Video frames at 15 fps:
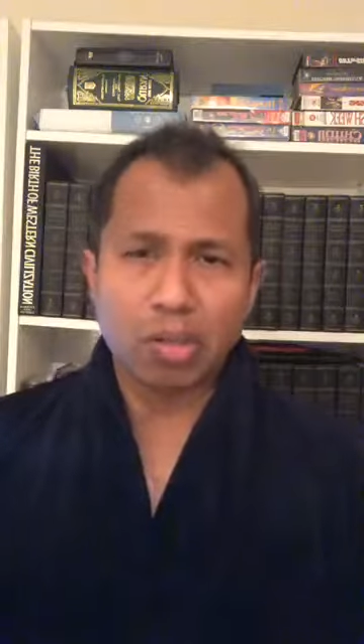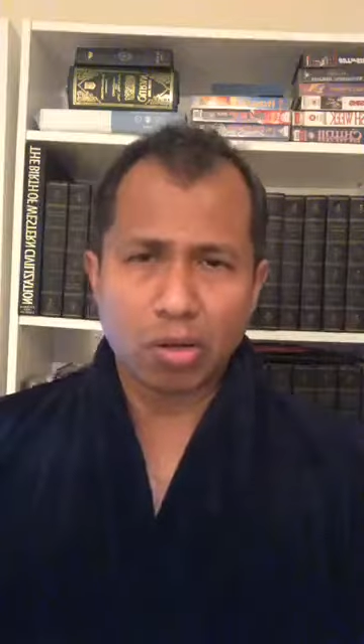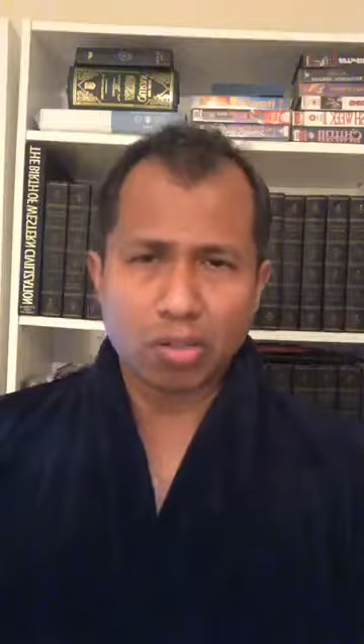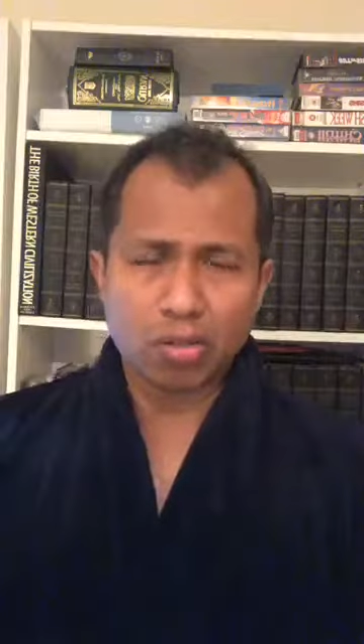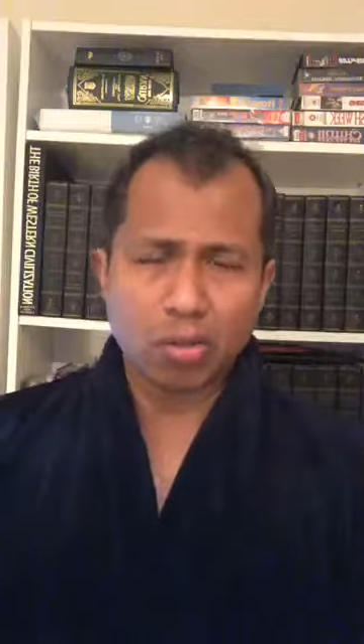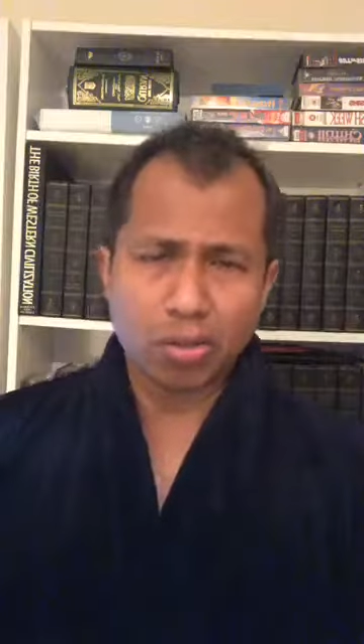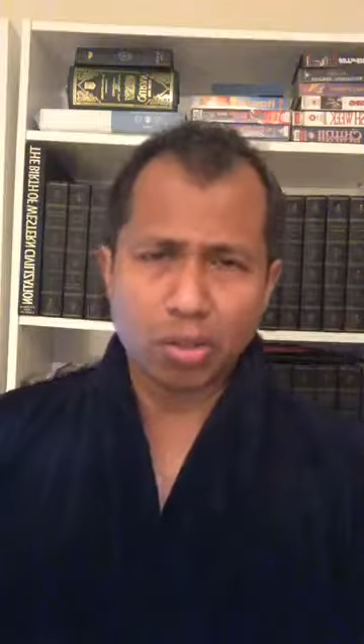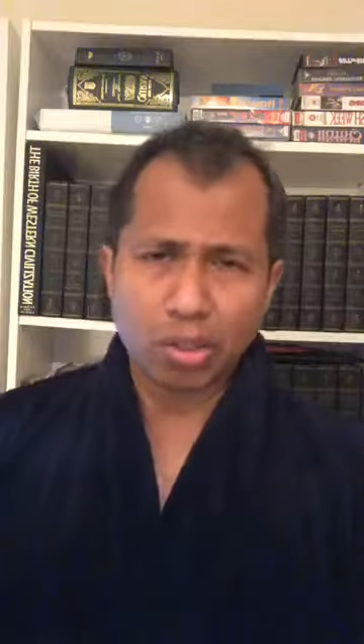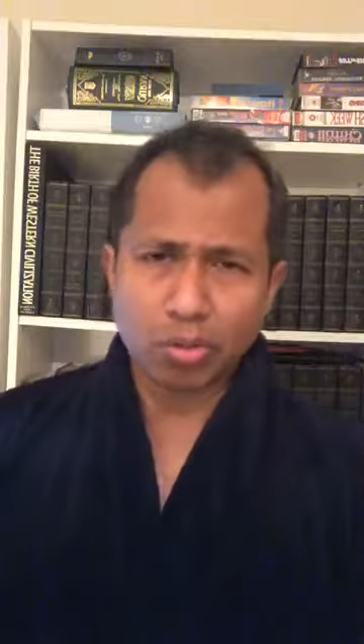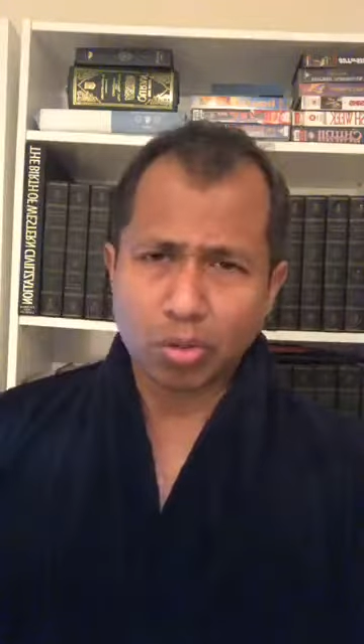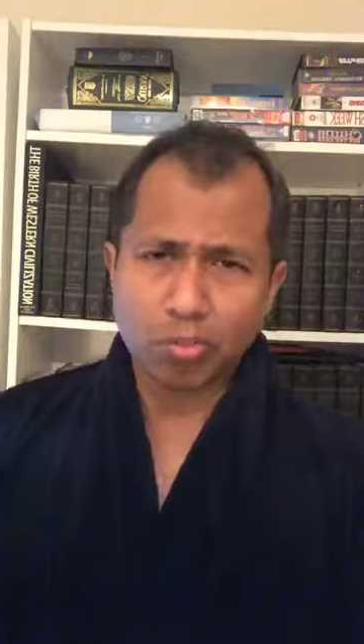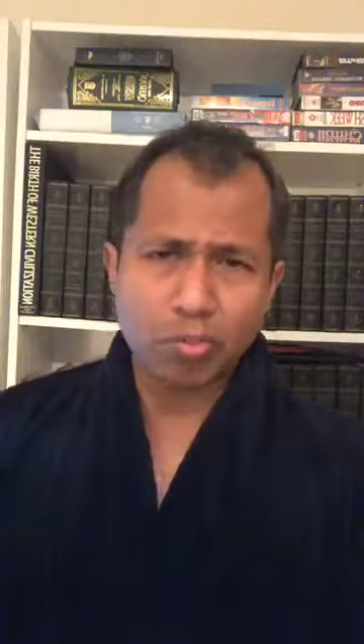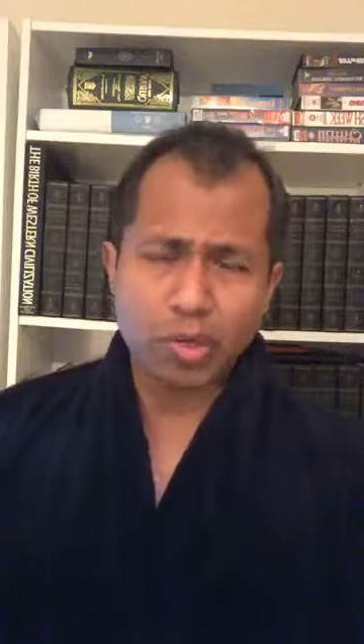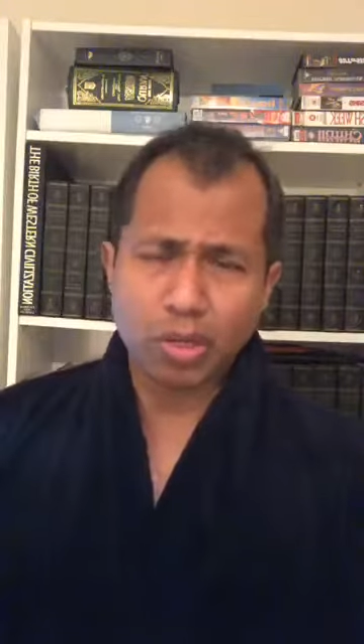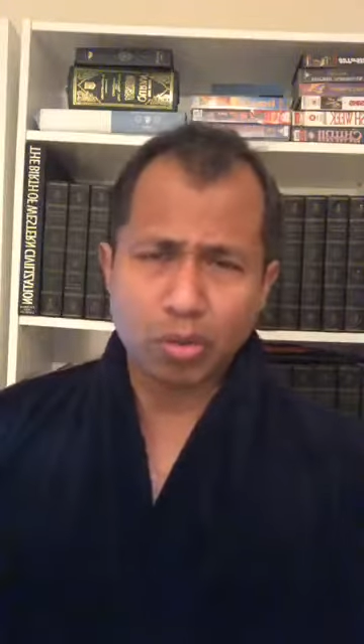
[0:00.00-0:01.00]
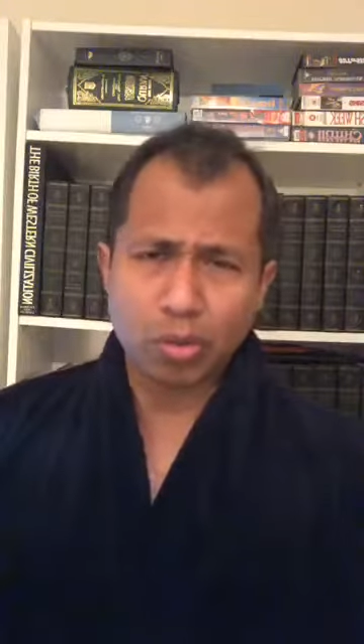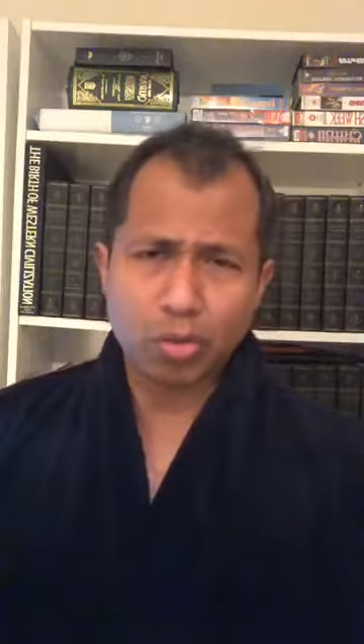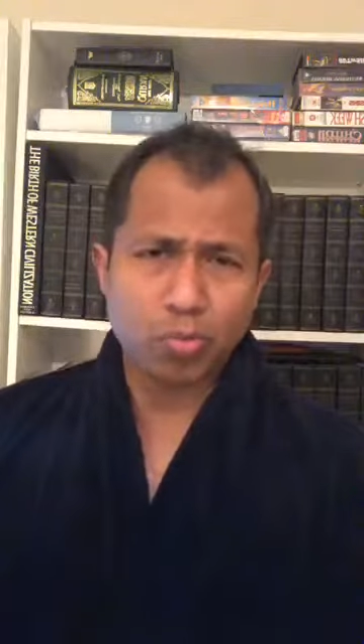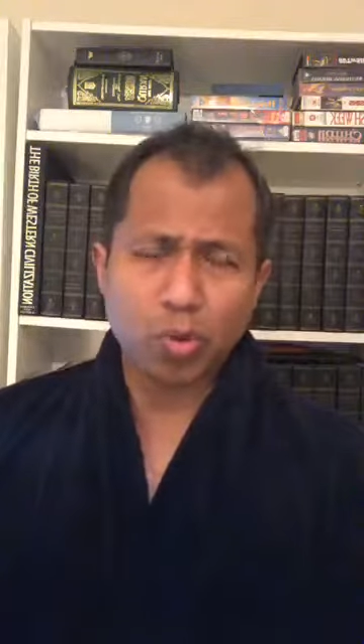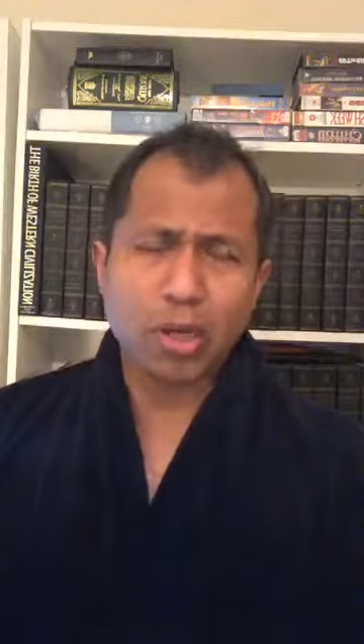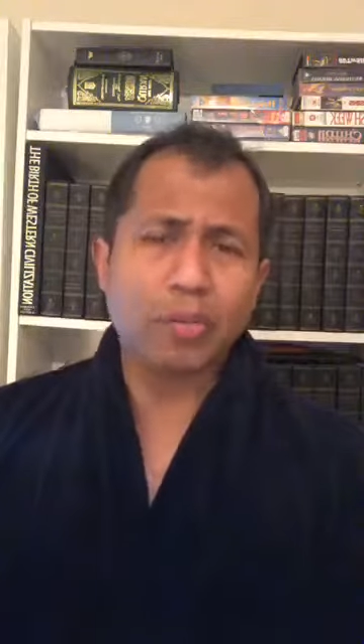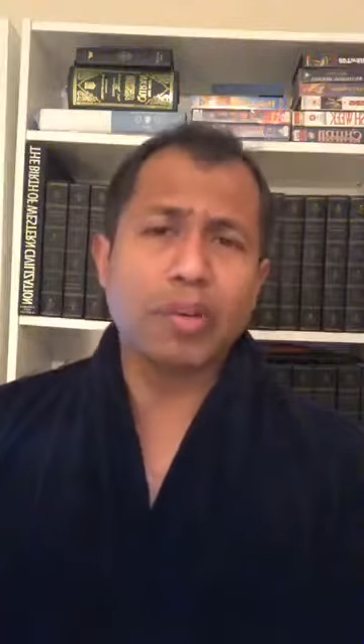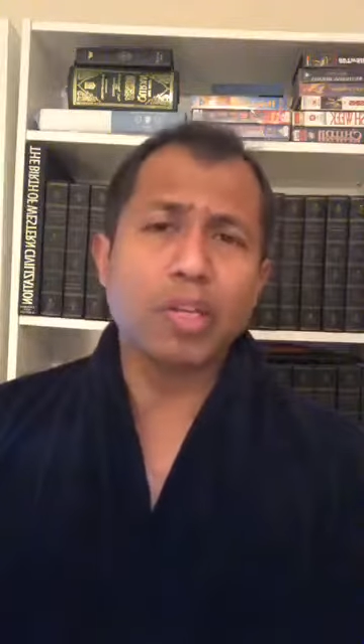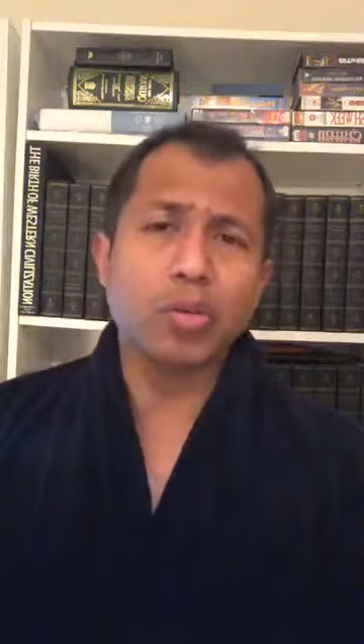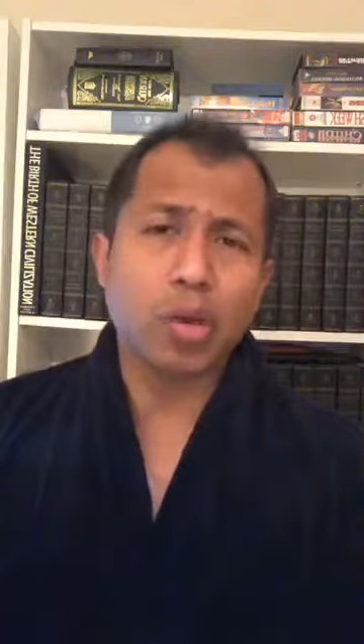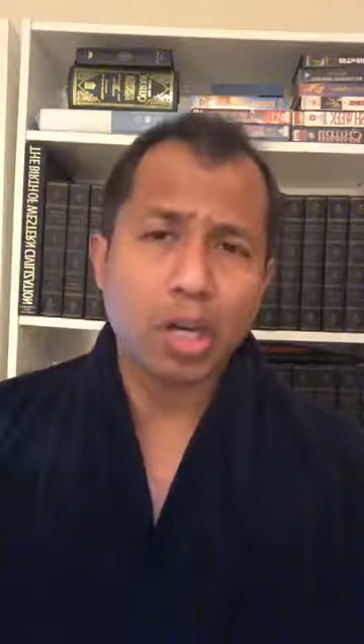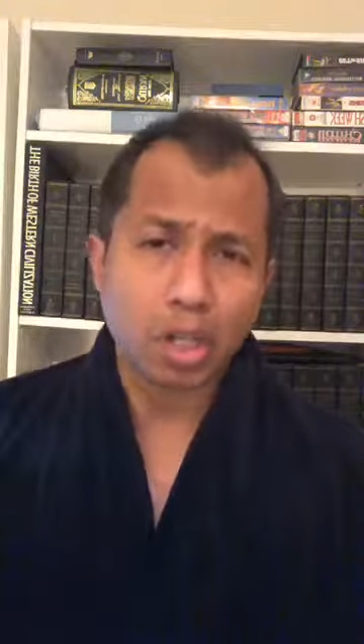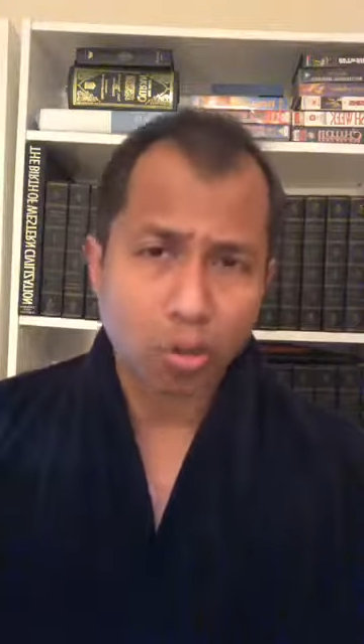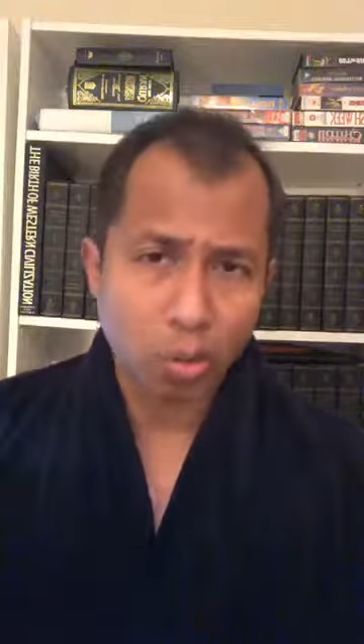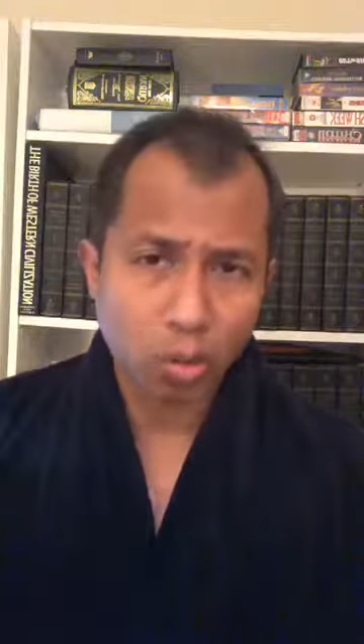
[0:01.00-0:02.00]
or social group, whatever you
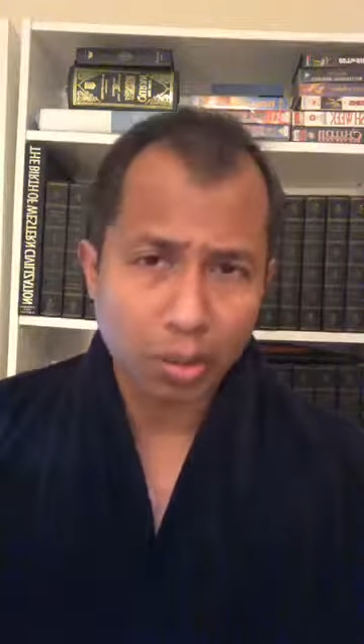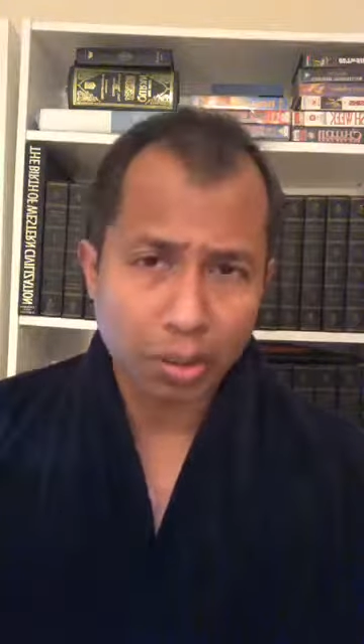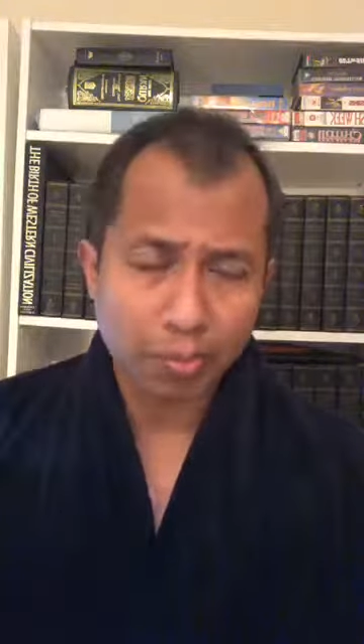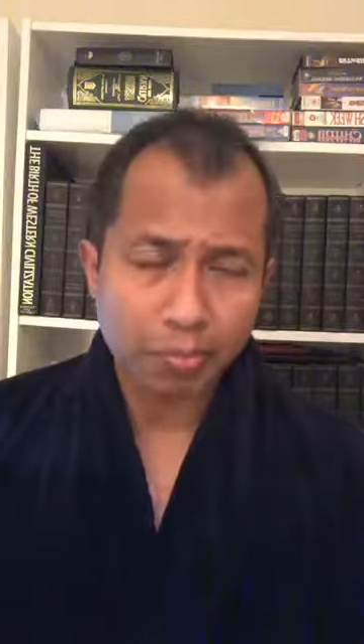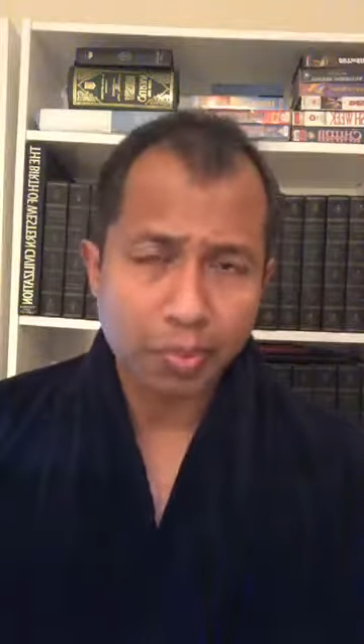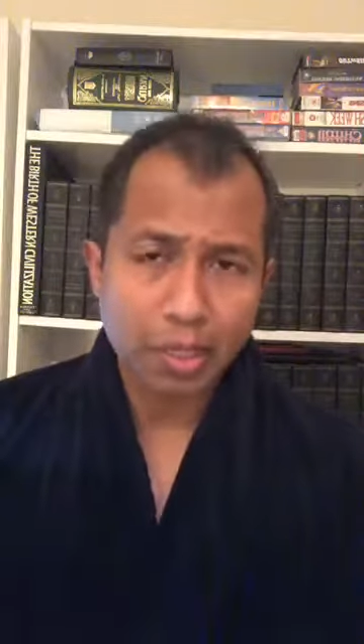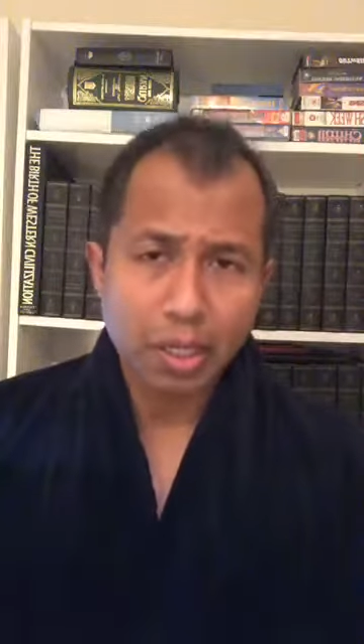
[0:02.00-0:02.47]
want to call them,